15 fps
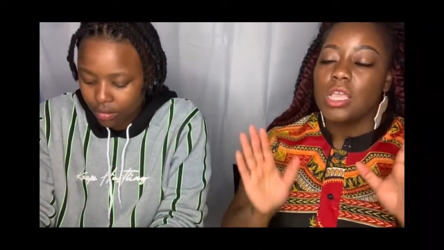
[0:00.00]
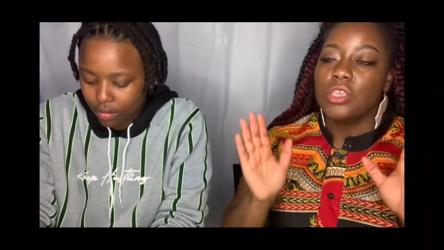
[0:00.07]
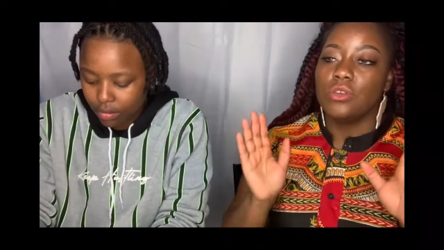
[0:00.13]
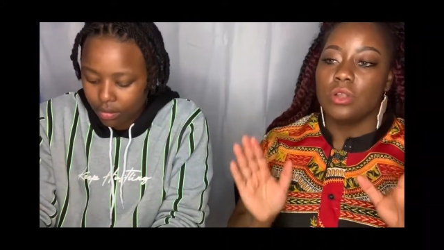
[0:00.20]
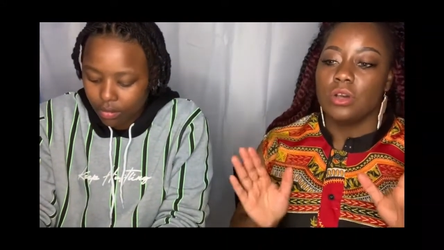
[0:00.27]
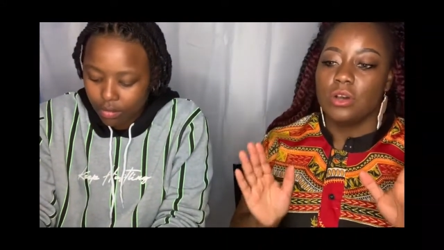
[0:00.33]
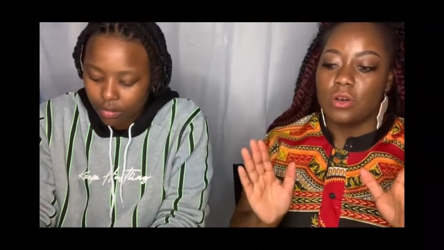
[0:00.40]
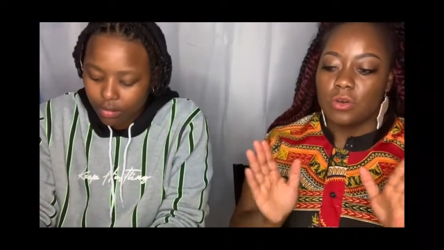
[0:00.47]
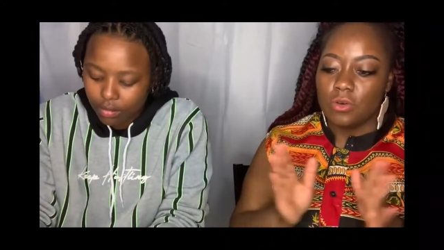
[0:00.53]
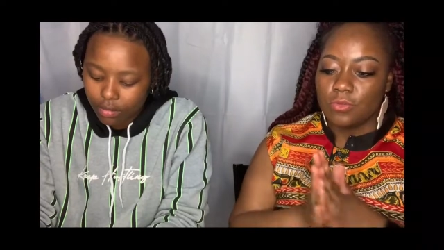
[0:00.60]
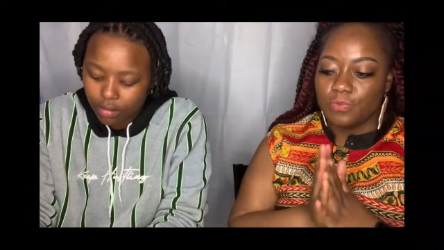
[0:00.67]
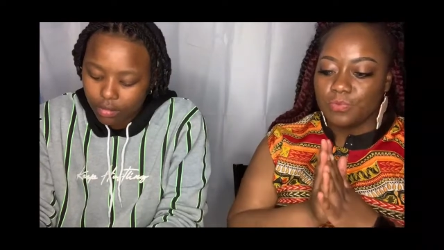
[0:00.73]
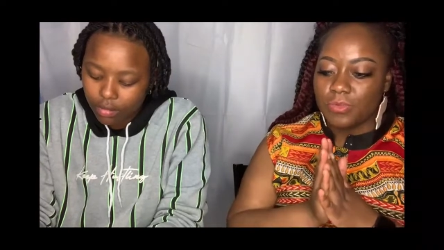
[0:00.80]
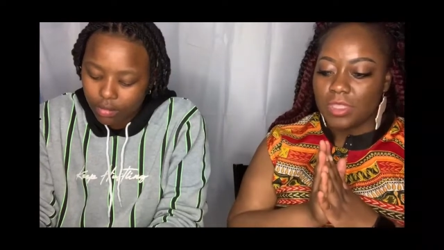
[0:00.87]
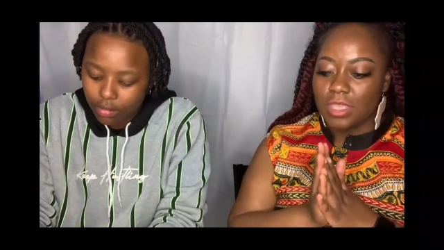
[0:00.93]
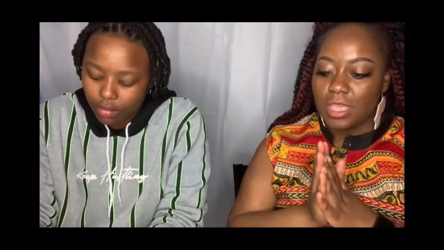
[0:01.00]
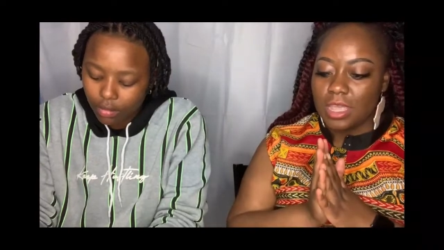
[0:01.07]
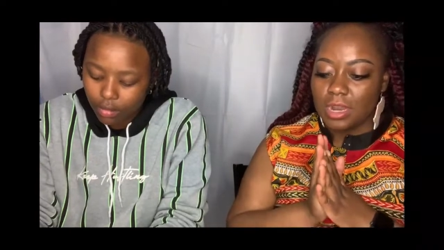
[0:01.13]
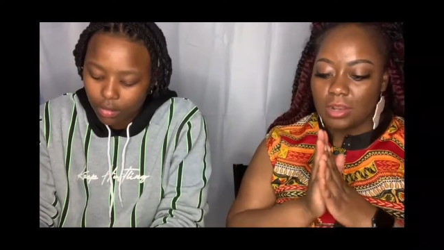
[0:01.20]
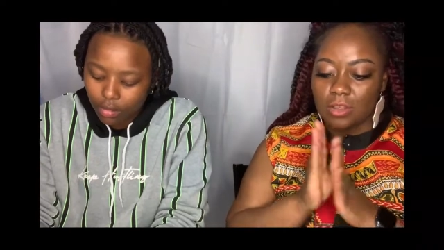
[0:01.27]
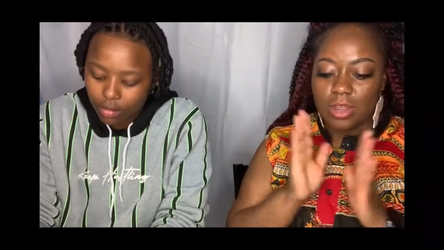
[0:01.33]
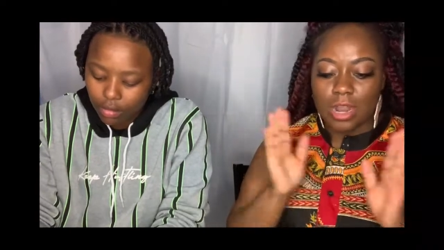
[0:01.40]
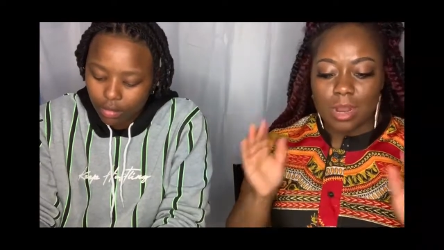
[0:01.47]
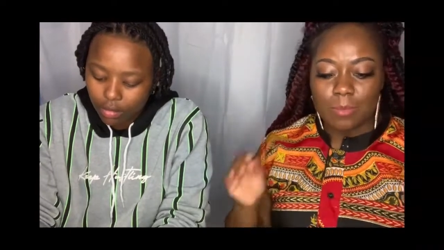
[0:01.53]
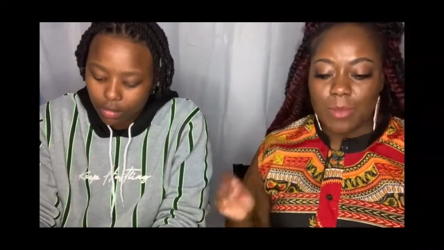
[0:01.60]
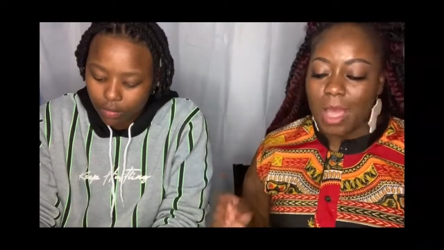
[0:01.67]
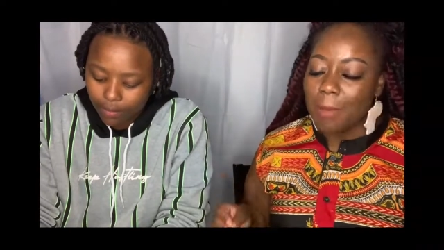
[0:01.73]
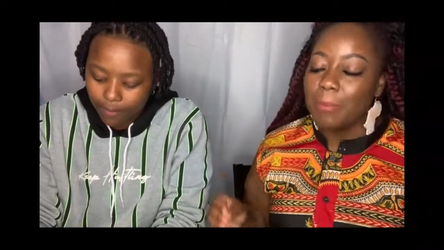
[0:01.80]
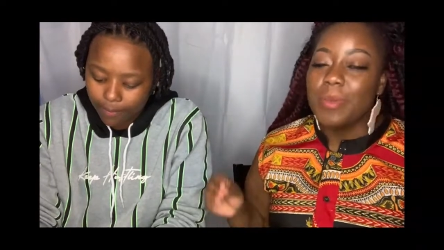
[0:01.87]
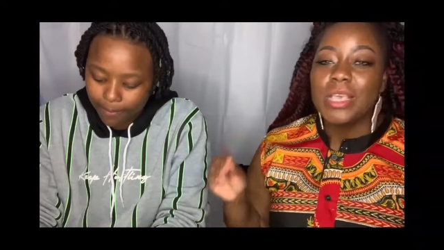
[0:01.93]
Speaker 1: You know, and I know
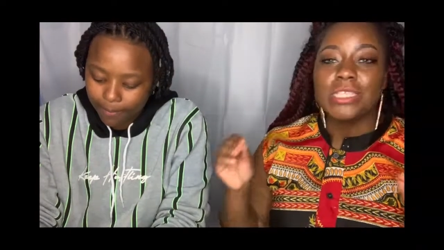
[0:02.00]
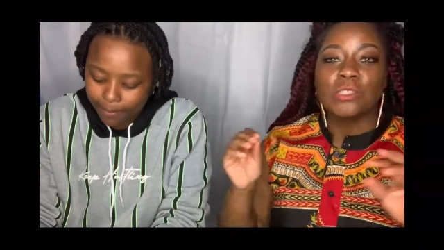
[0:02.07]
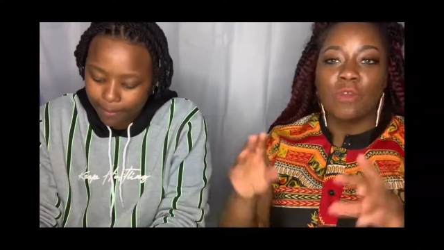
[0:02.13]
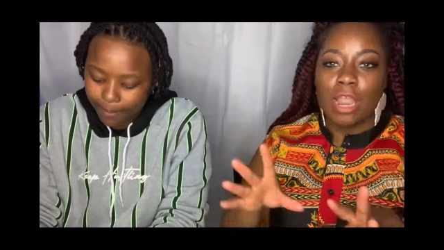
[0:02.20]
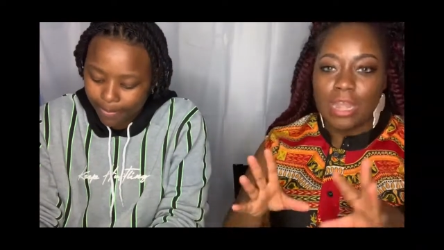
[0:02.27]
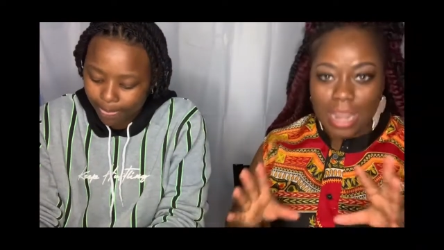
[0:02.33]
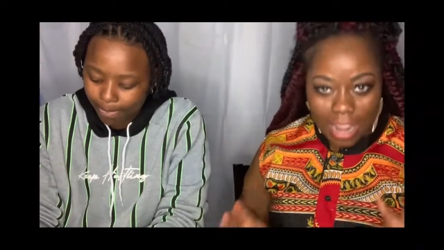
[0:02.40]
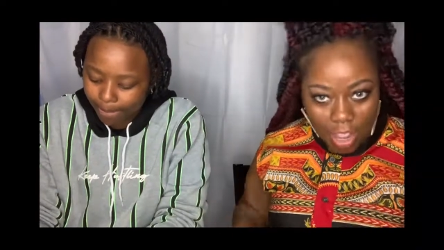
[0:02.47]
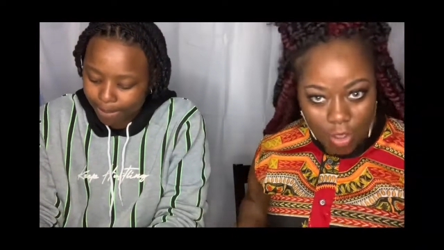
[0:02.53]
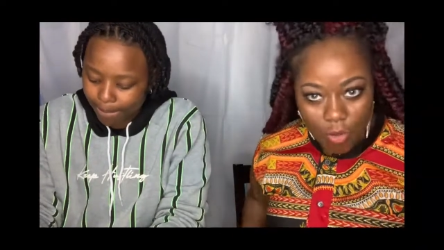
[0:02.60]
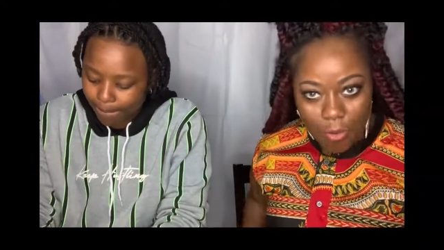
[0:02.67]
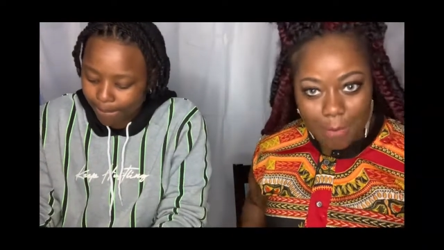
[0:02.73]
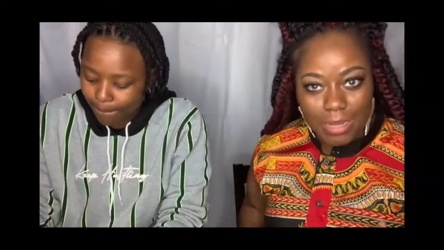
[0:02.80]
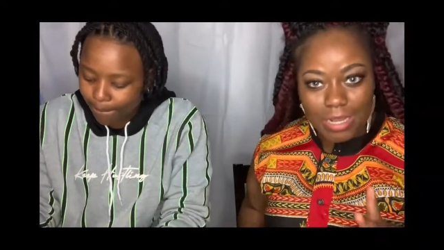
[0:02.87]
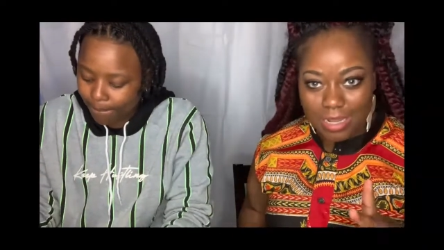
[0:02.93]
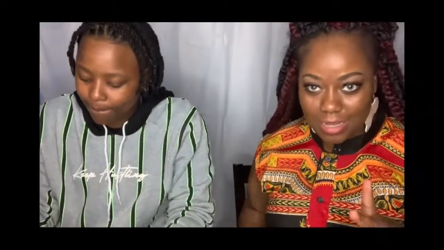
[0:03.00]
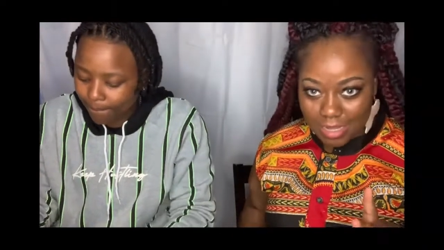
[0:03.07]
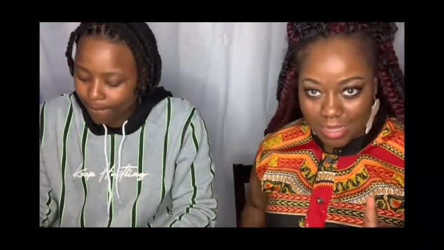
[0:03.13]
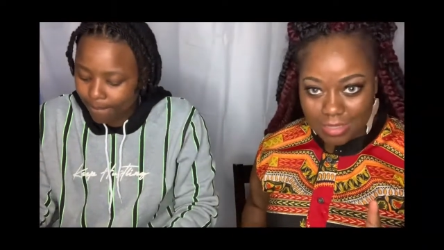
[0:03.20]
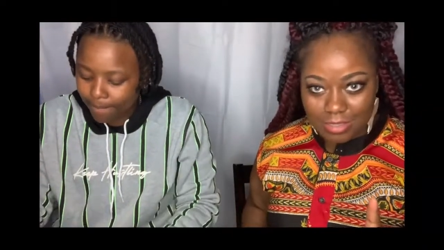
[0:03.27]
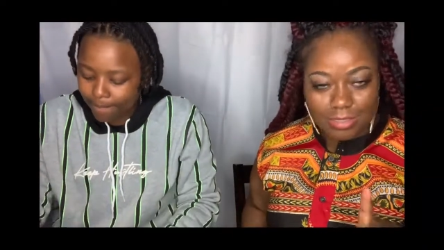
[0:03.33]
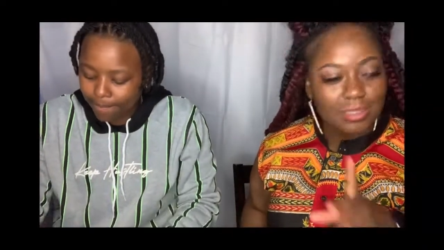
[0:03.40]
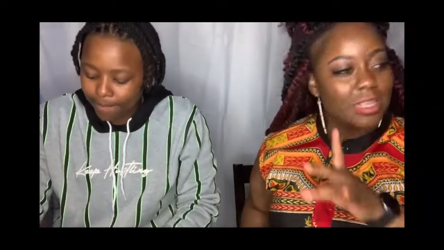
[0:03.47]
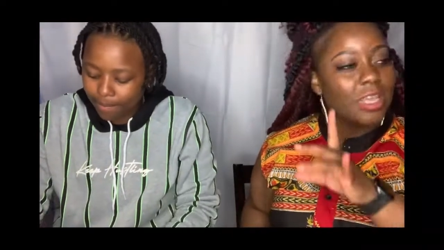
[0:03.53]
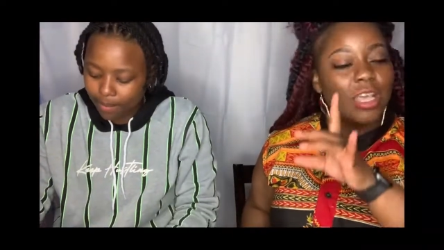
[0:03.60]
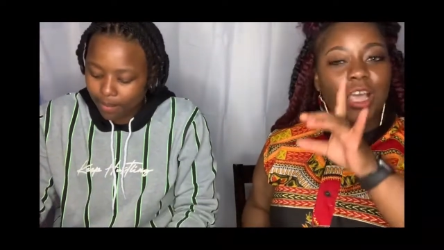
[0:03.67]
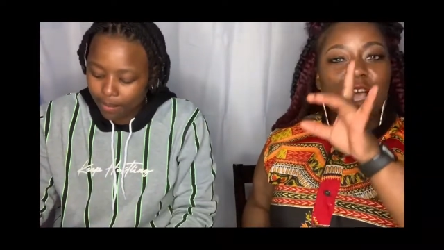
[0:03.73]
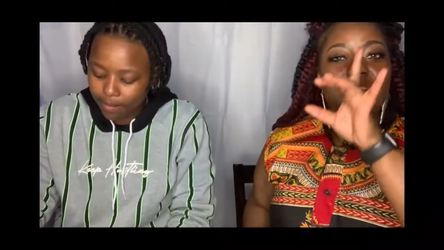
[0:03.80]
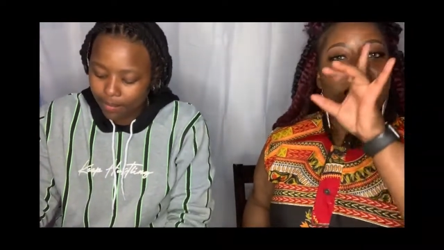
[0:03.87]
that I'm pissed right now because. Mm